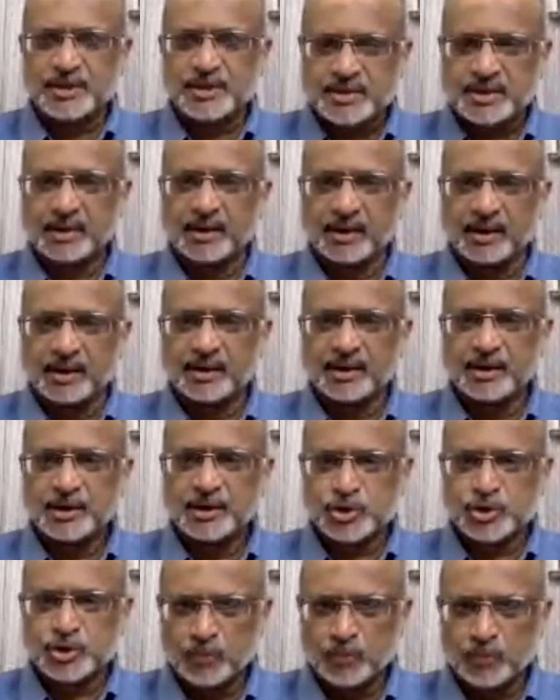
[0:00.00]
still
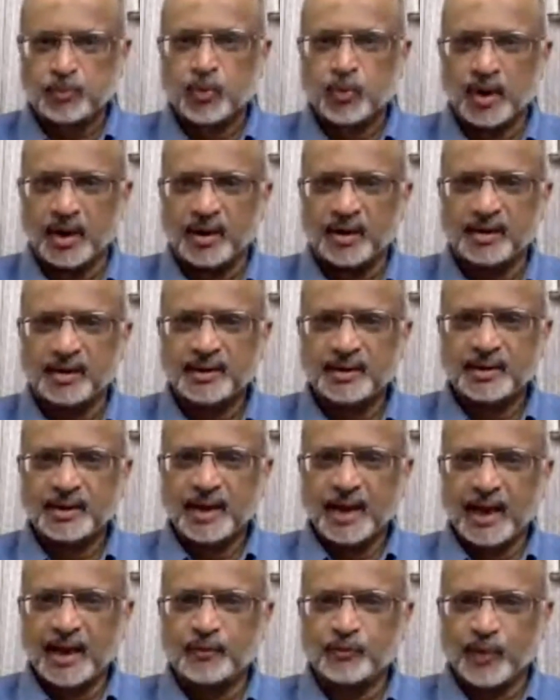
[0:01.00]
so poor.
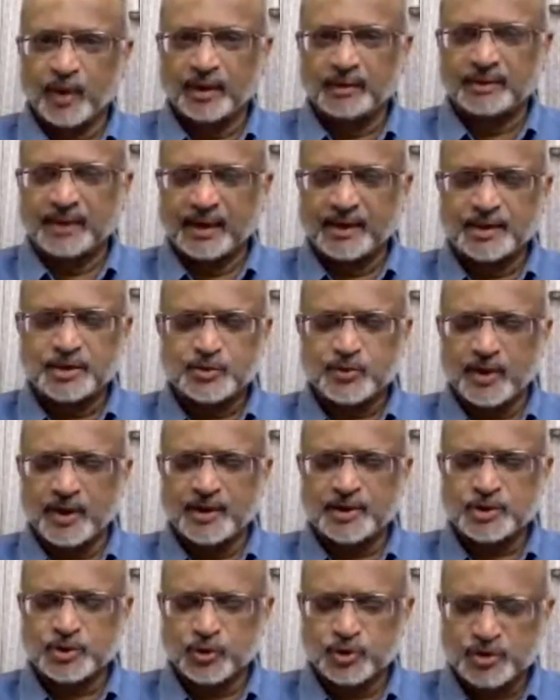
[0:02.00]
And that is why
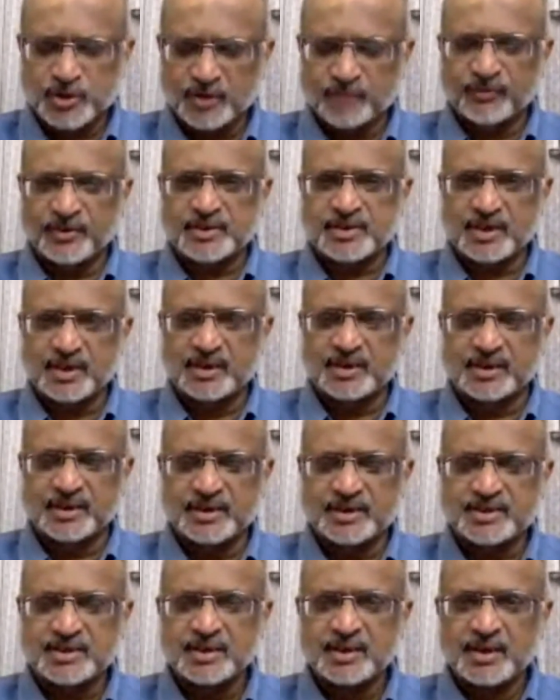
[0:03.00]
social
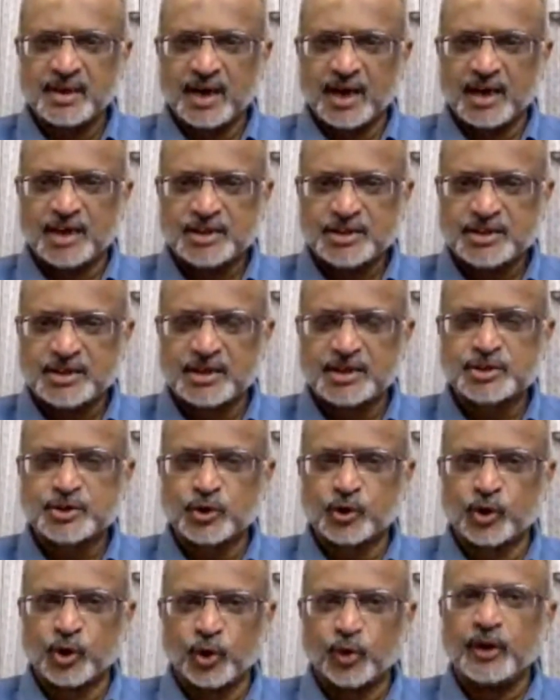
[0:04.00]
facilities are still so
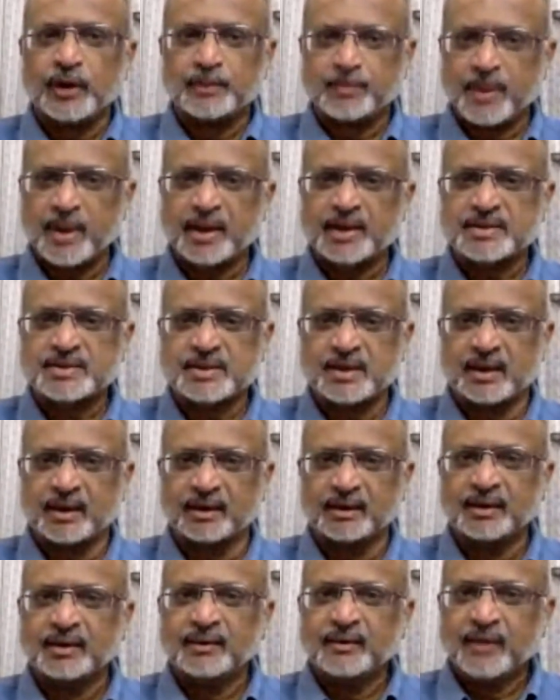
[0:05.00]
low in Pakistan.
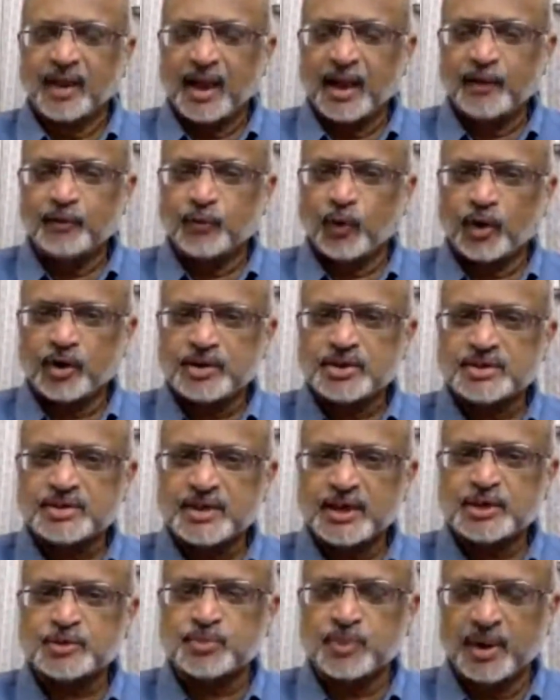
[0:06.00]
And what is the
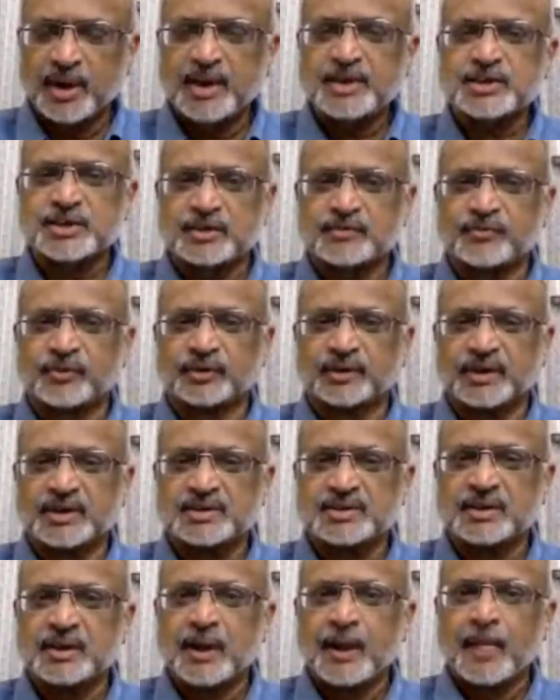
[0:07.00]
explanation for this?
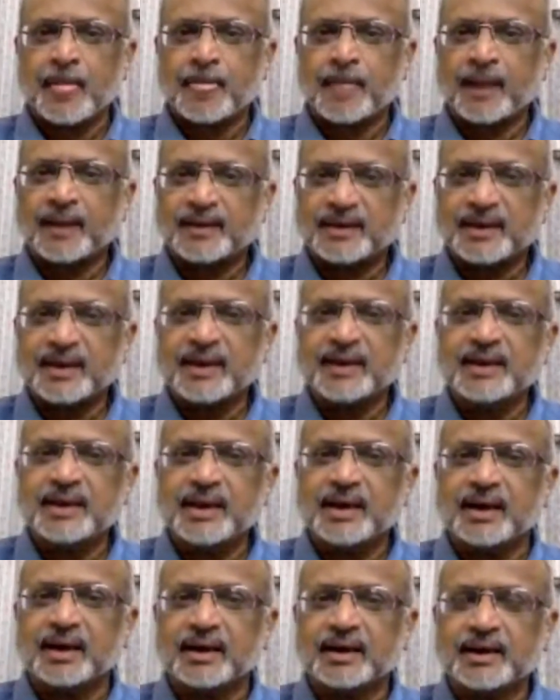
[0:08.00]
That
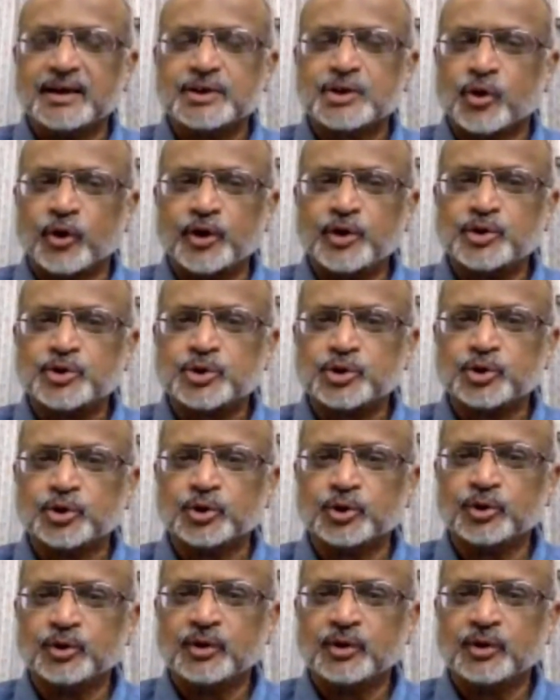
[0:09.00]
India is going to,